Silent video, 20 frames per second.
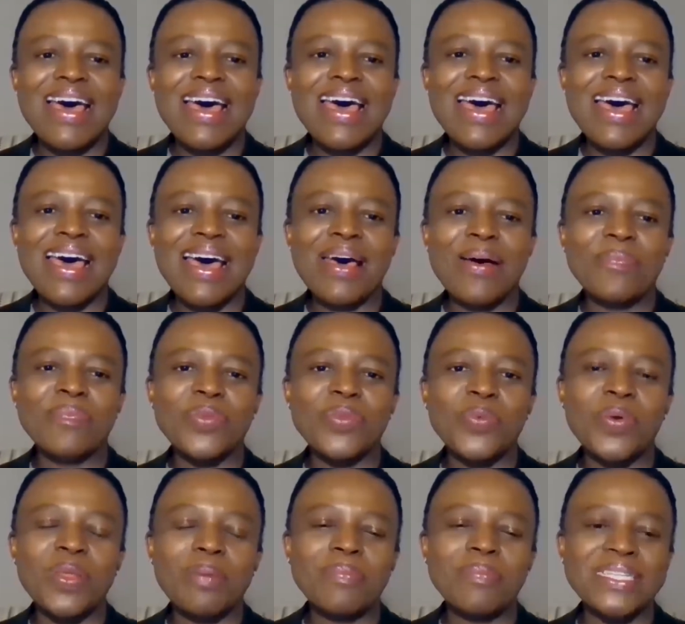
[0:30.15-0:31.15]

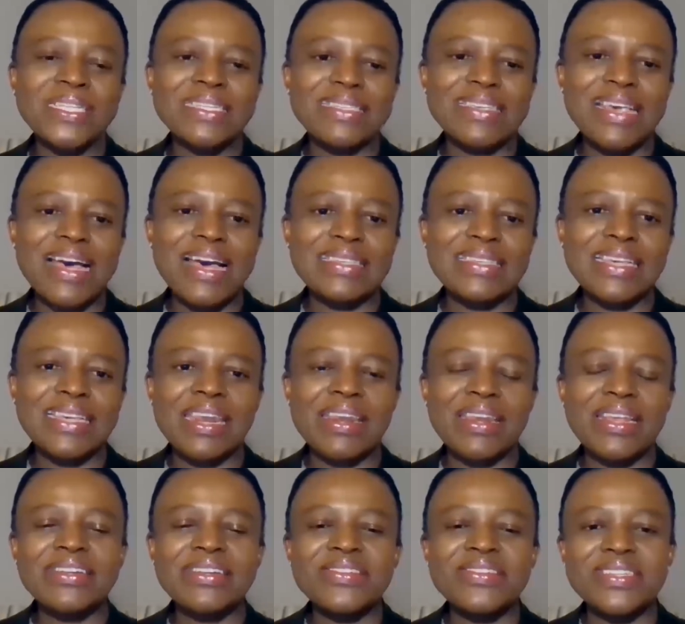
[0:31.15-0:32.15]
We'll be discussing
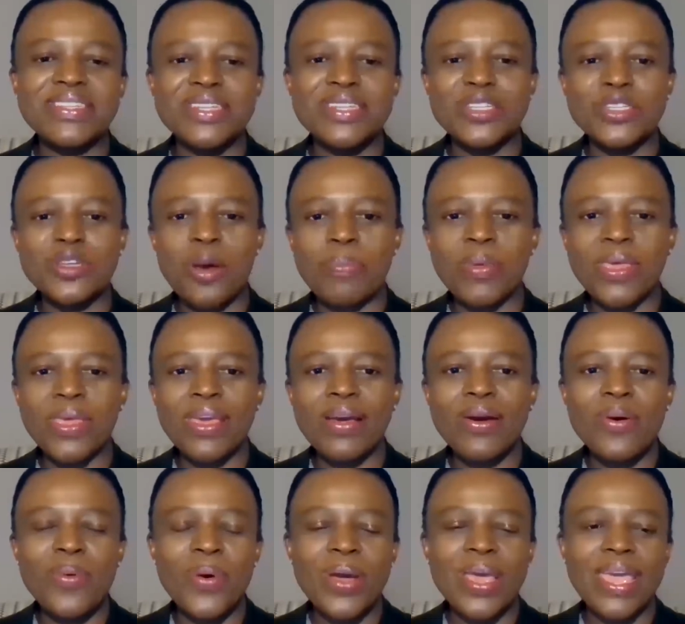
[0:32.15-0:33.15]
an interesting topic
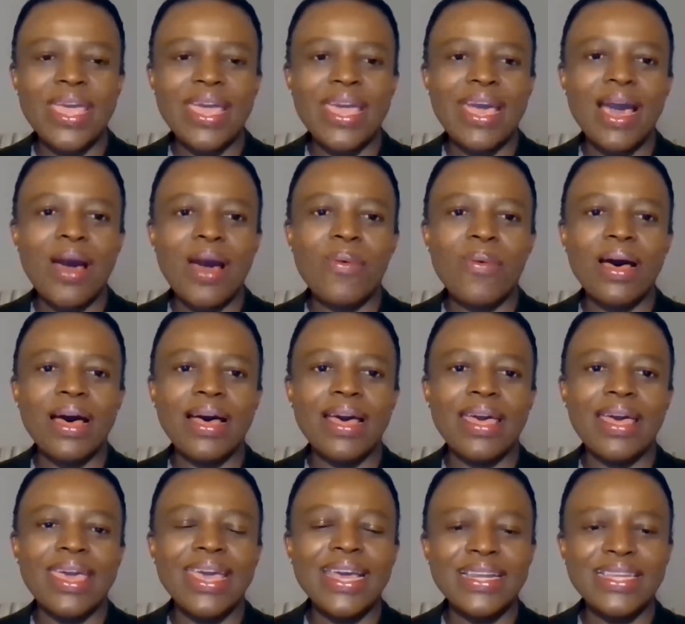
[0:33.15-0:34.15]
where our
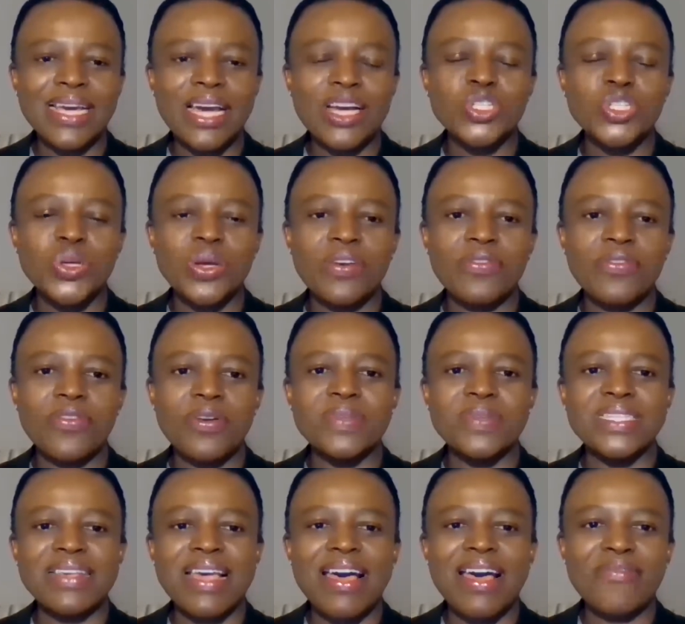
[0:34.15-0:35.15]
head actuary from
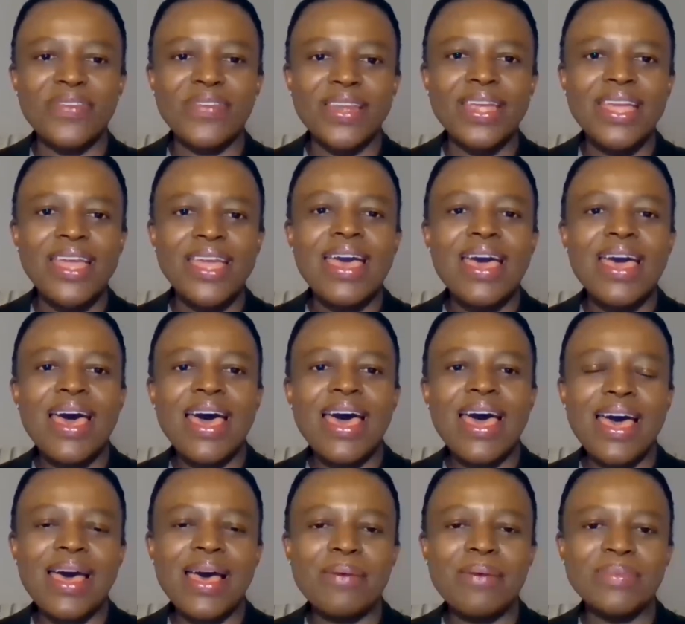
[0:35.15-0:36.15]
Discovery,
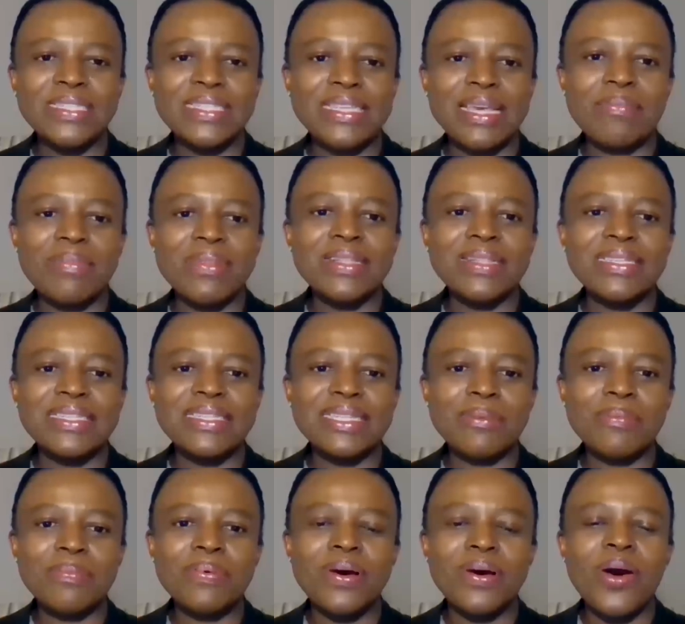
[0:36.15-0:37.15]
Mr. Emil
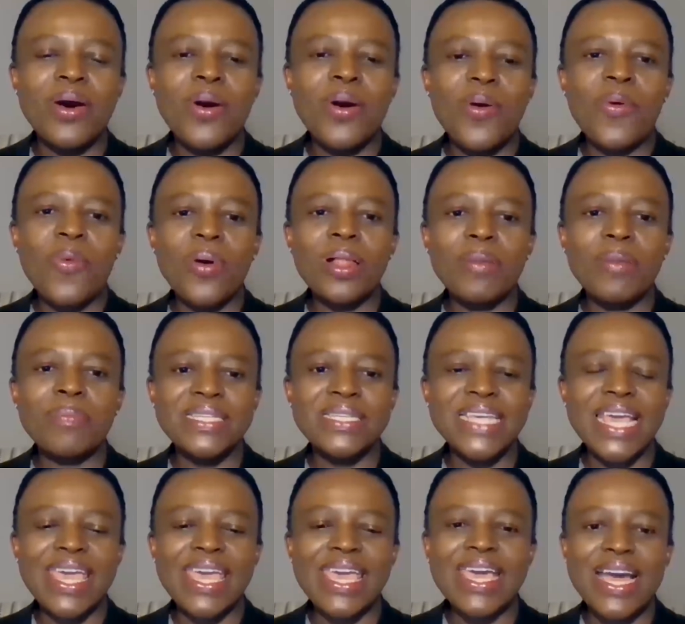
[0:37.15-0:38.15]
Stipp, will be
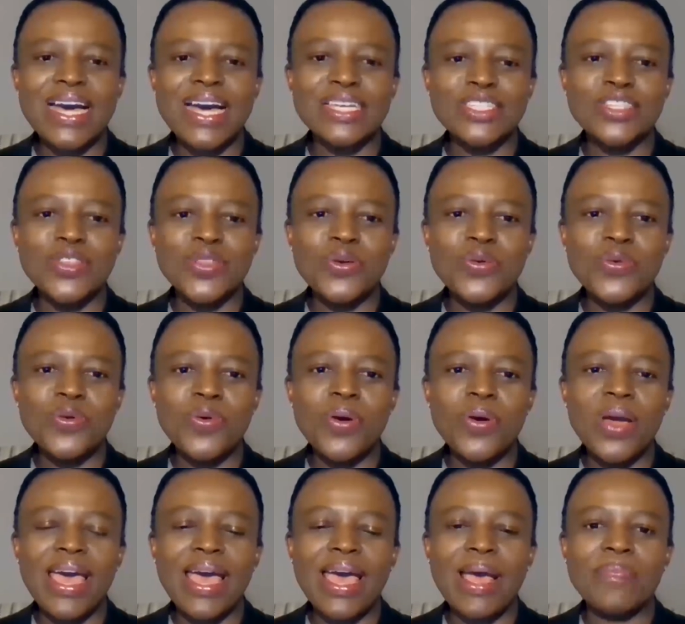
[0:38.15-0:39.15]
taking us
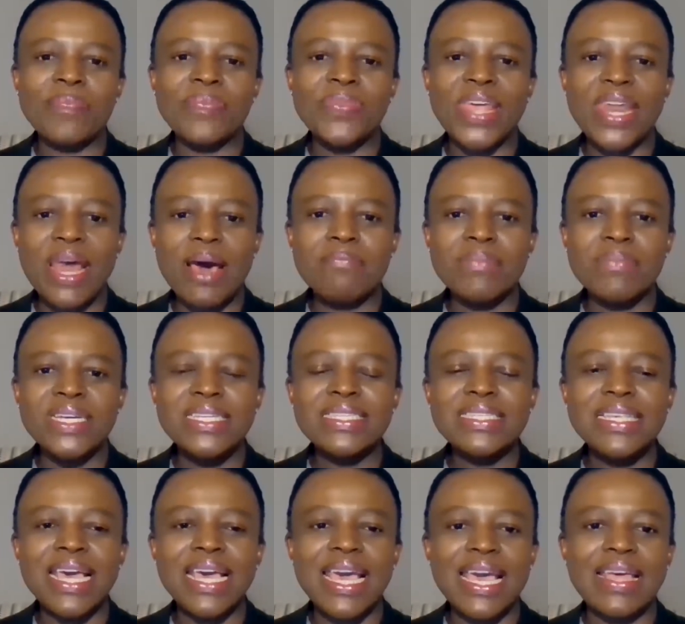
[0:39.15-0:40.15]
through the
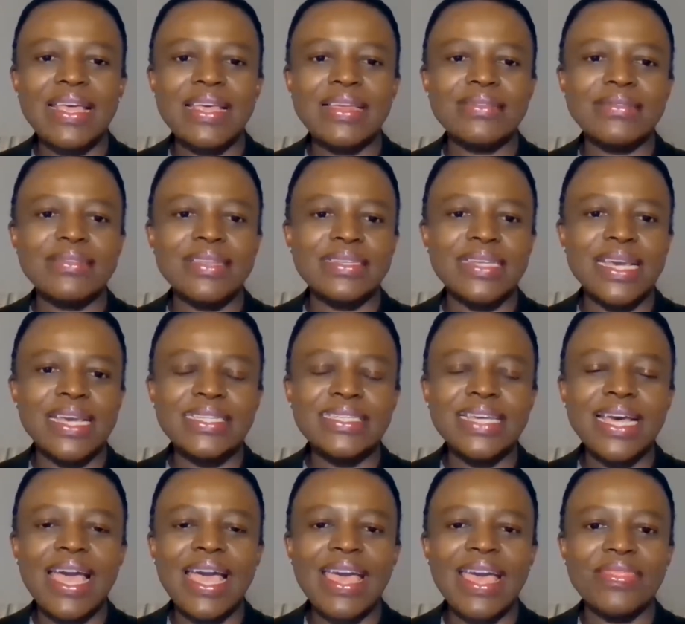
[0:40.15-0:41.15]
numbers, the
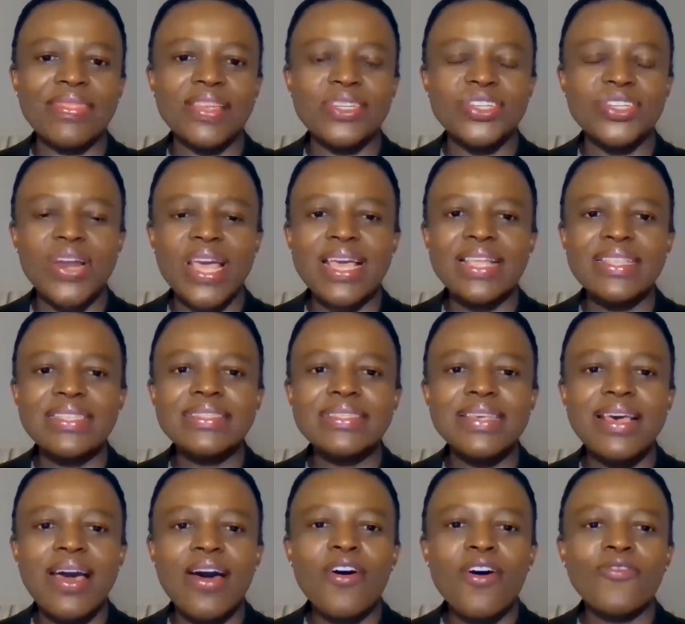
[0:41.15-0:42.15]
data, and the
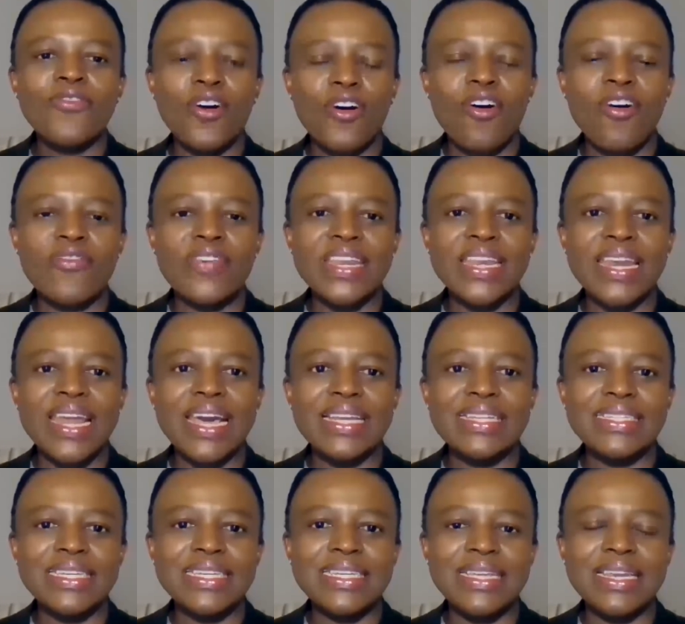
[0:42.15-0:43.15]
trends for
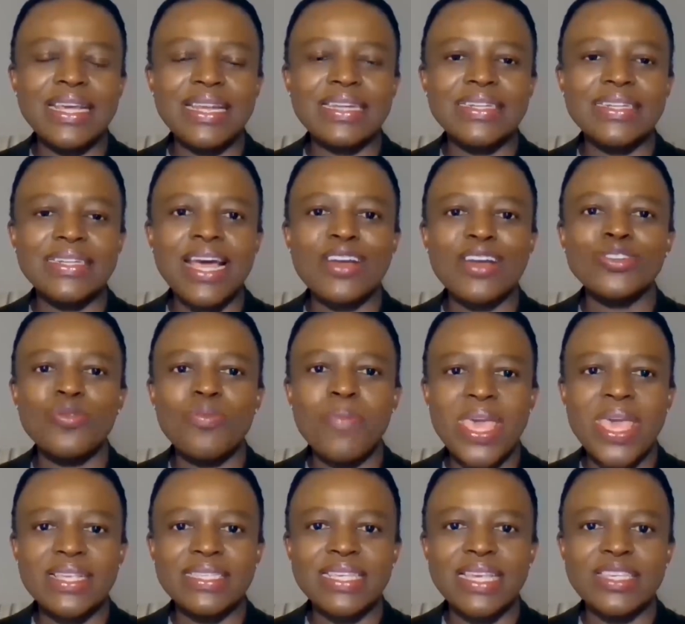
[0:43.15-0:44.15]
COVID-19 and trying to
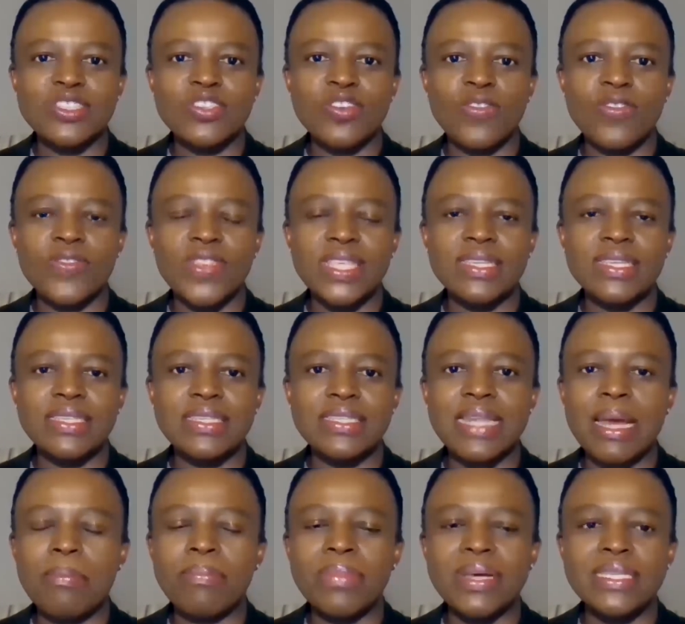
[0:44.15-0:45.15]
make sense of these
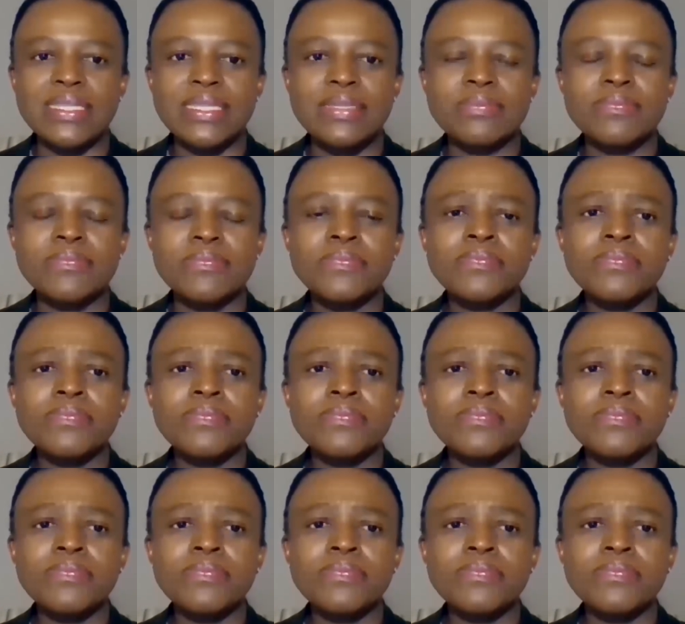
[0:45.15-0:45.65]
numbers.